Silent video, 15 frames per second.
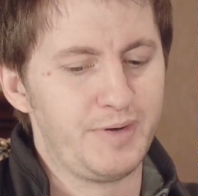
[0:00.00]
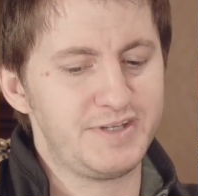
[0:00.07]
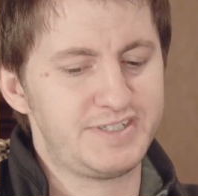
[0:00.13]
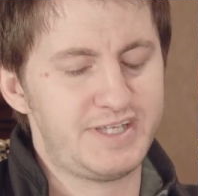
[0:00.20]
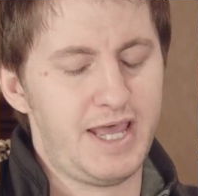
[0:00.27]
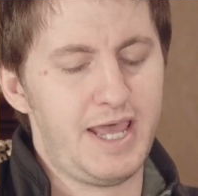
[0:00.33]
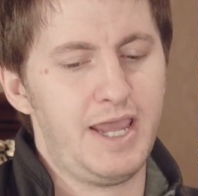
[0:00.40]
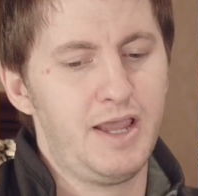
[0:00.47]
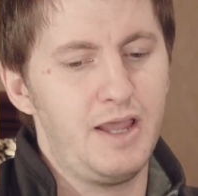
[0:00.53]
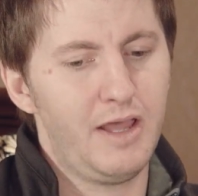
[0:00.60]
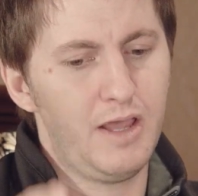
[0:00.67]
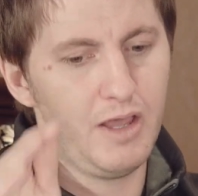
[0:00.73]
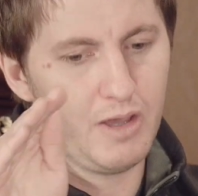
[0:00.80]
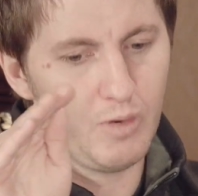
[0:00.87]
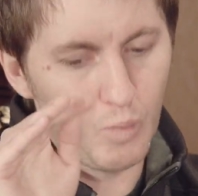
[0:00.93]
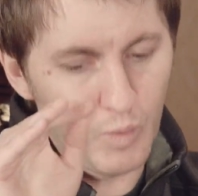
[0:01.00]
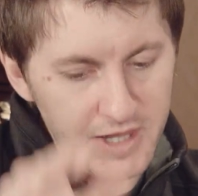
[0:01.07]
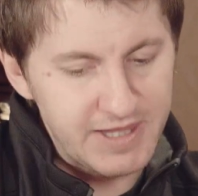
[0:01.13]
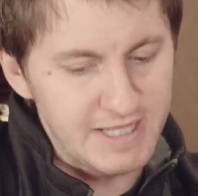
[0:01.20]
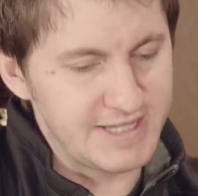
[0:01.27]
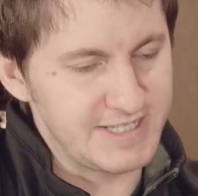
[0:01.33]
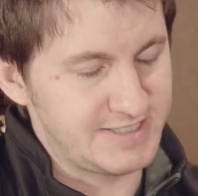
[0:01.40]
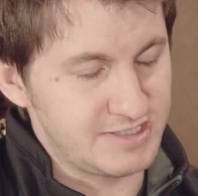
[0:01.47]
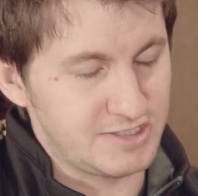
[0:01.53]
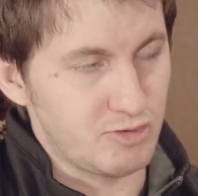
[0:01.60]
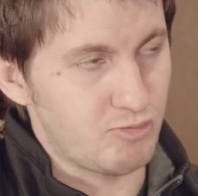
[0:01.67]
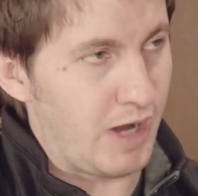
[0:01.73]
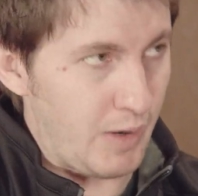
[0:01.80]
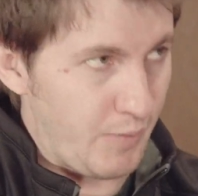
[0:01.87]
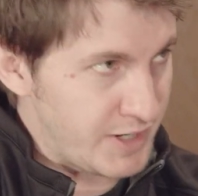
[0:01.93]
to say, we think this is
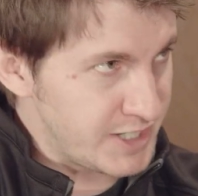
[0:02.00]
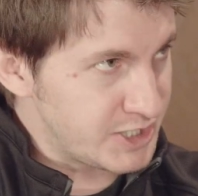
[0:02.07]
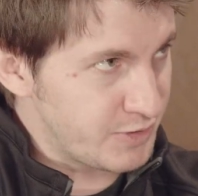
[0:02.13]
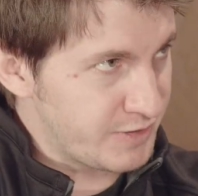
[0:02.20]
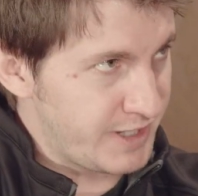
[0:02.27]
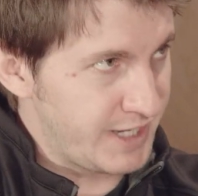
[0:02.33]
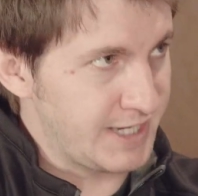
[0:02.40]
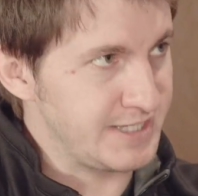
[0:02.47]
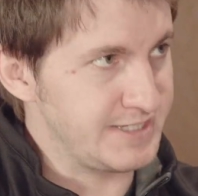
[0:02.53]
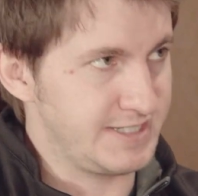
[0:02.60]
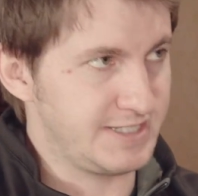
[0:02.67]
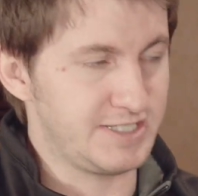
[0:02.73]
the right way to do things.